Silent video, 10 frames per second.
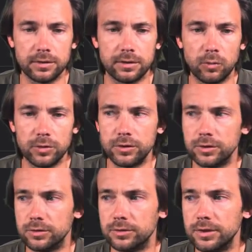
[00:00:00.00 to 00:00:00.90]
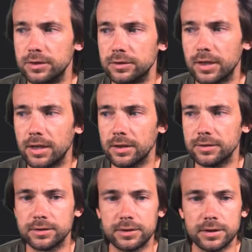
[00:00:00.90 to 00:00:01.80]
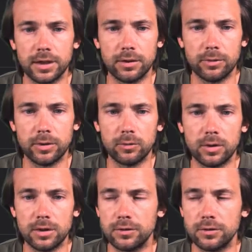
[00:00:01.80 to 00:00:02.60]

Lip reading: We'll do detox and we want